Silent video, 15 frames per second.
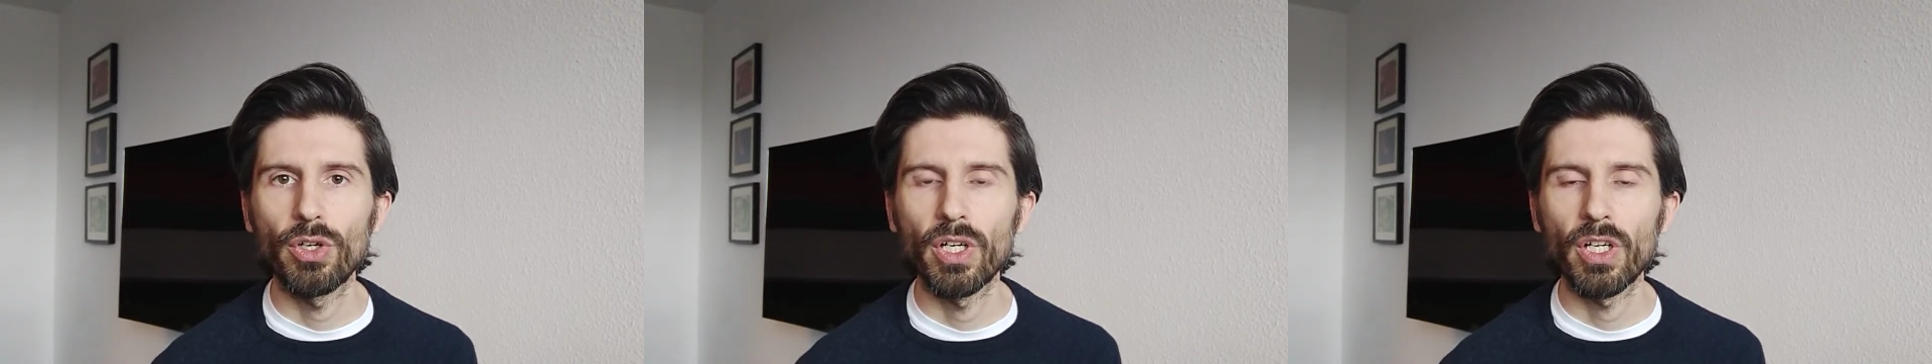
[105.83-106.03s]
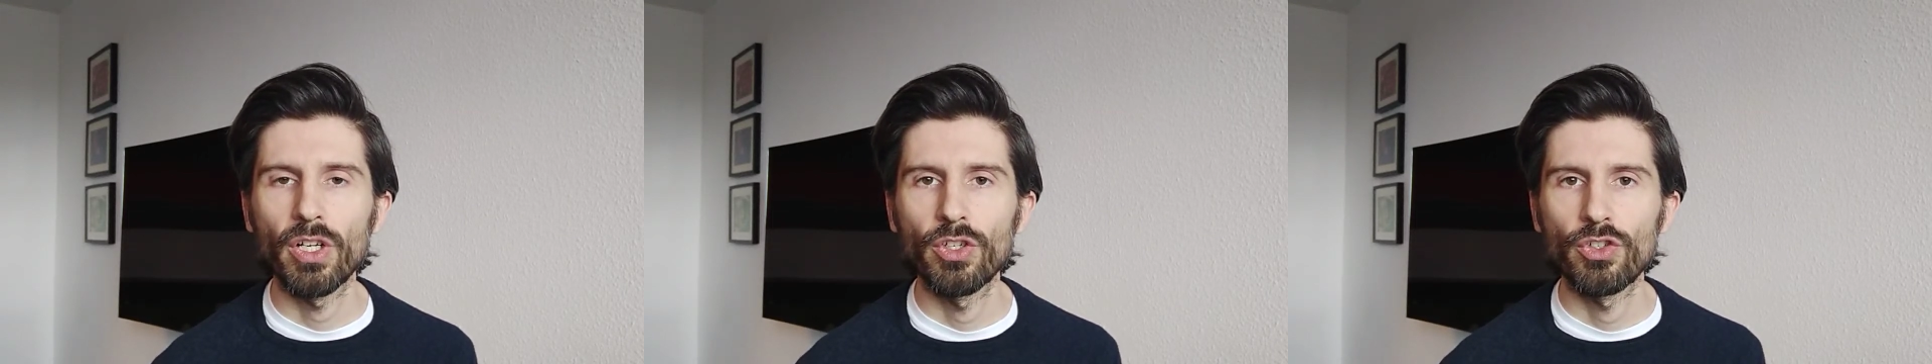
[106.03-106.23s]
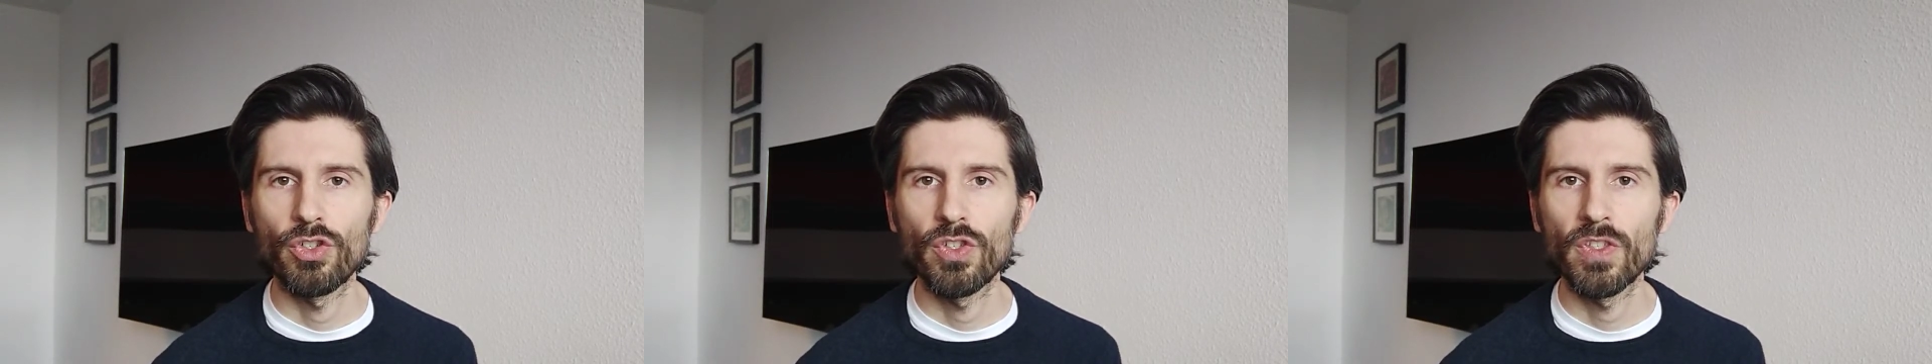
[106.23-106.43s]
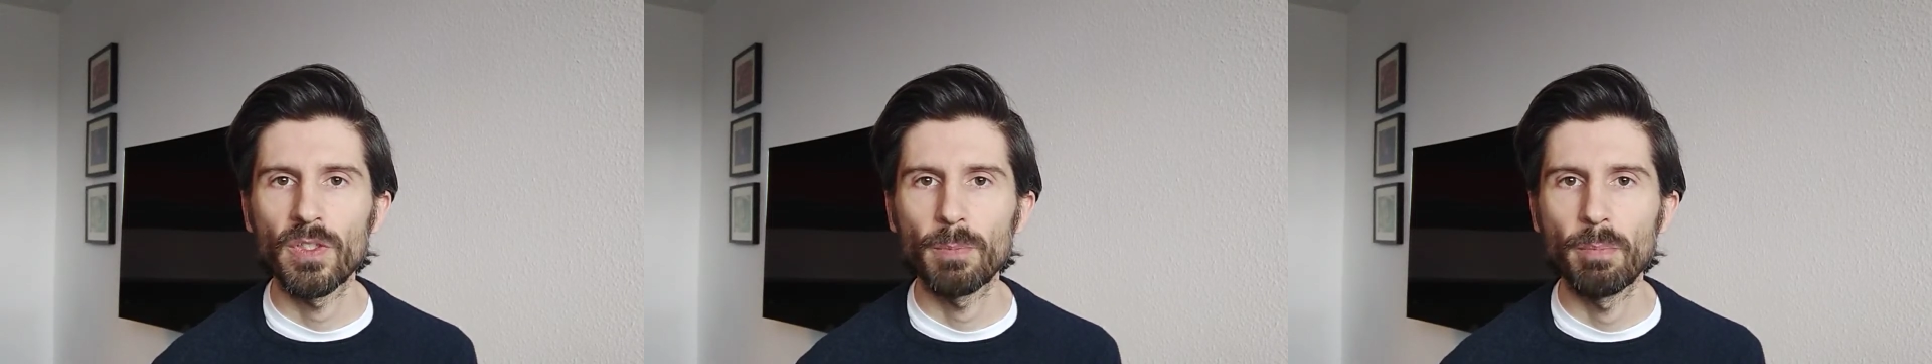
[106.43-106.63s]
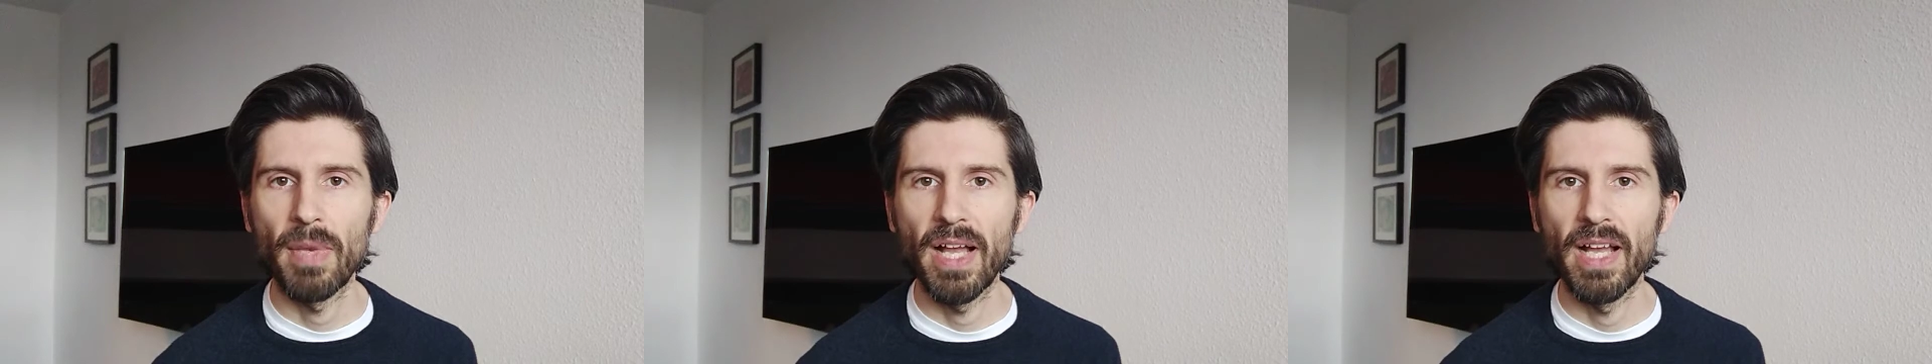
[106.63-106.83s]

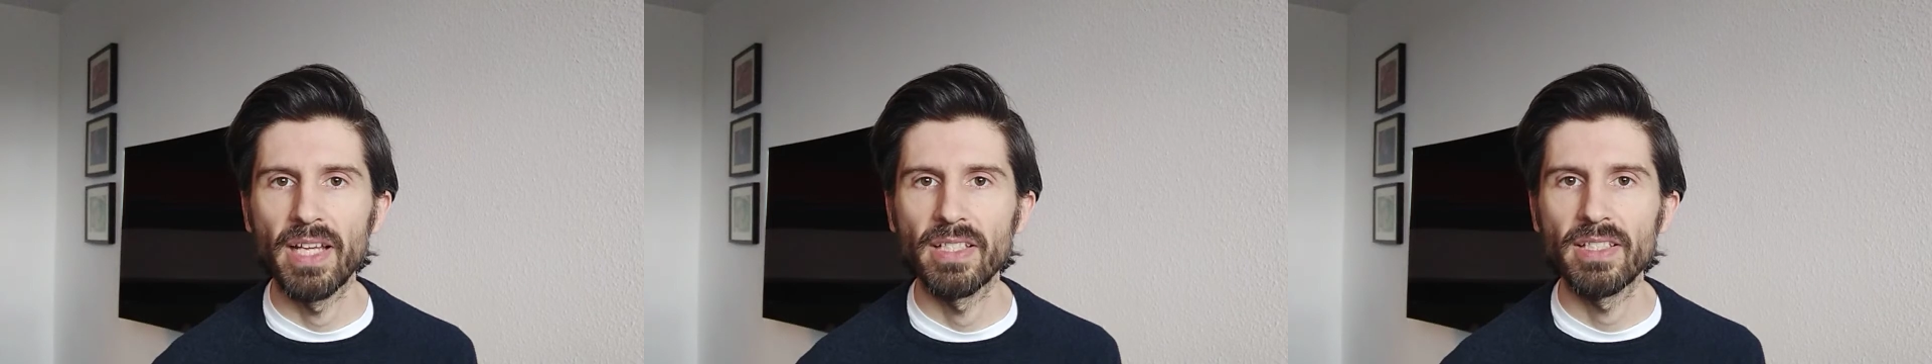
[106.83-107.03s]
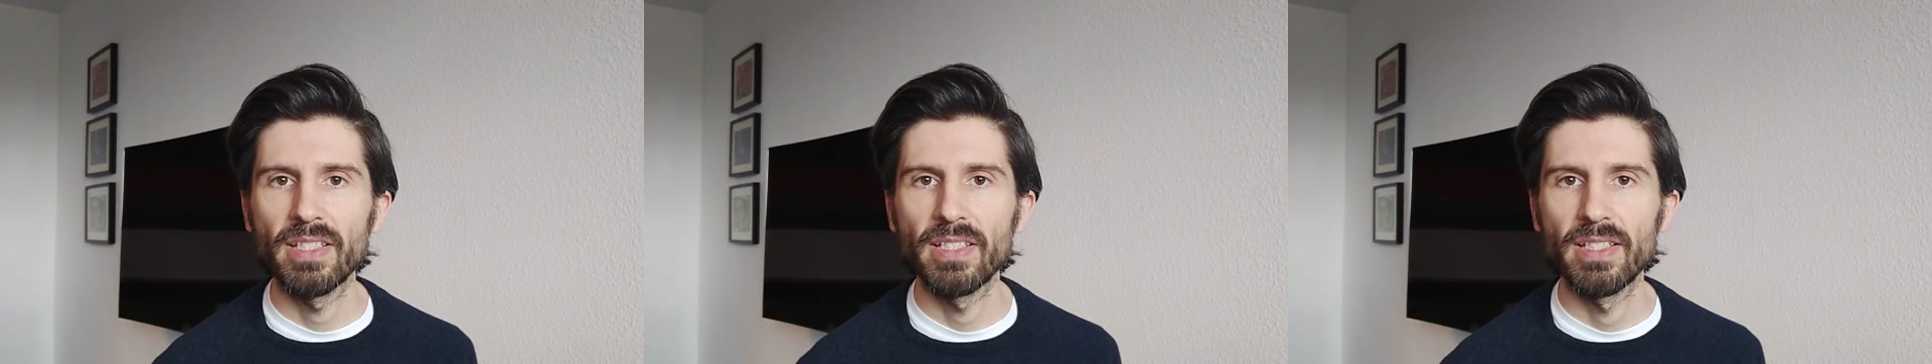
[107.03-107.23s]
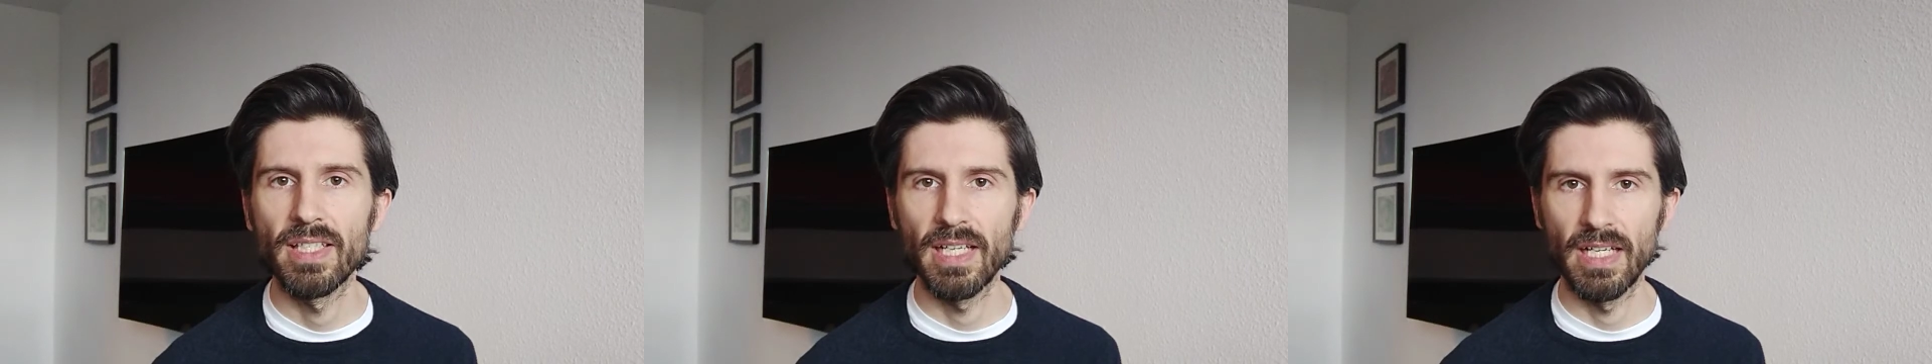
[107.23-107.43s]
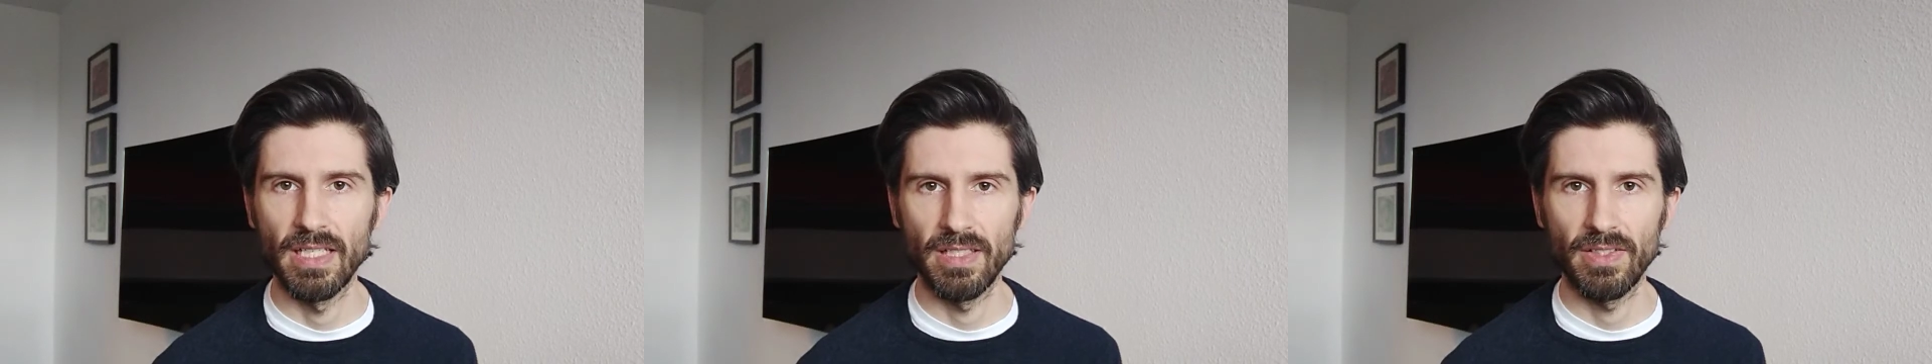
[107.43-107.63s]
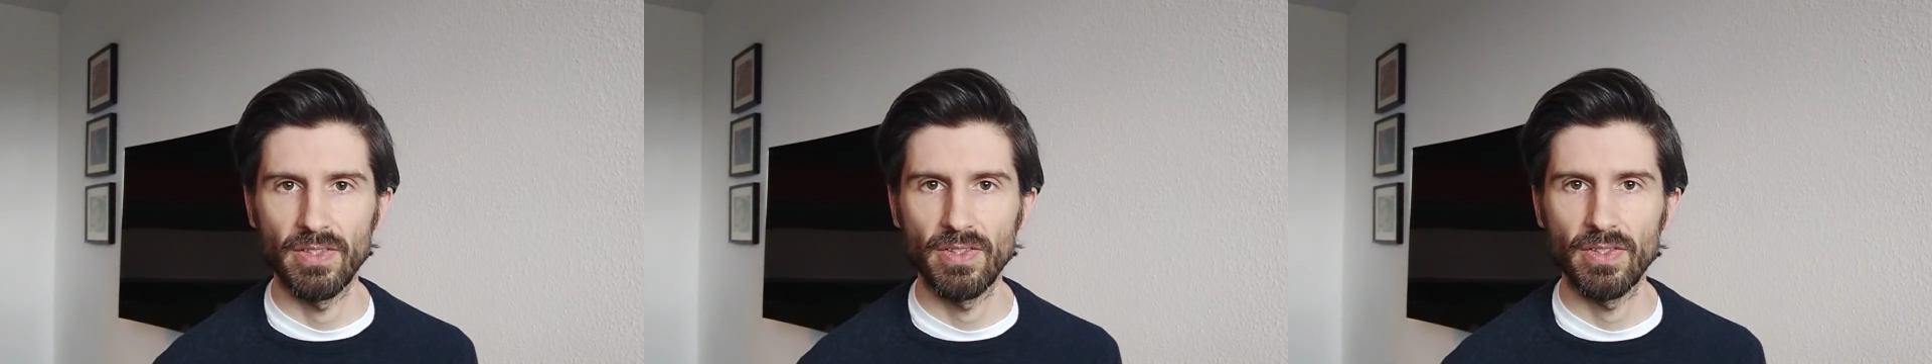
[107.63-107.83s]
unconscious mind
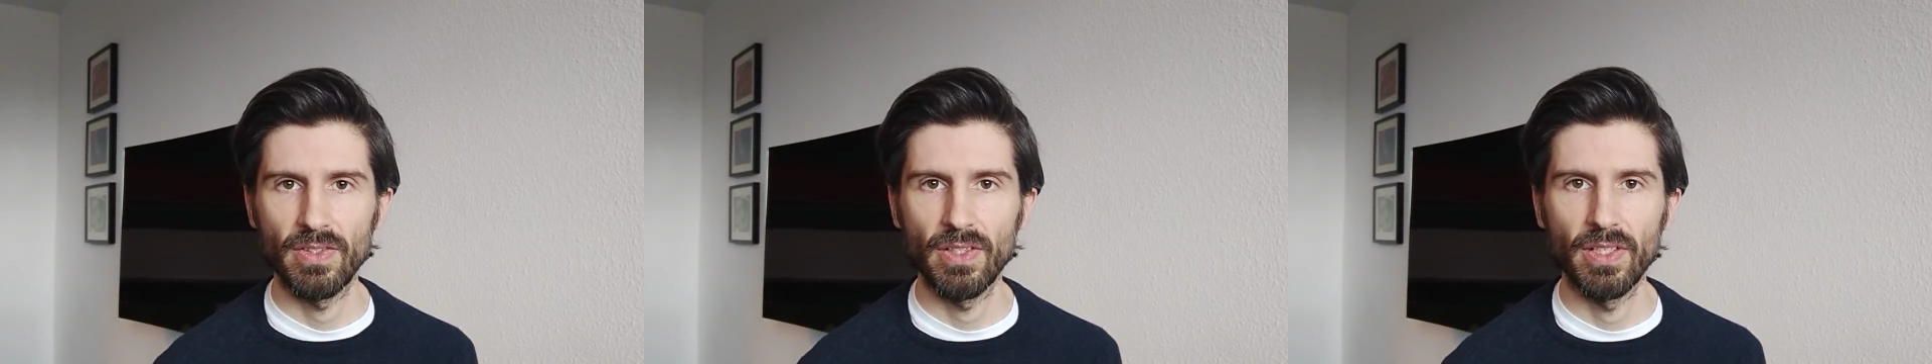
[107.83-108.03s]
does,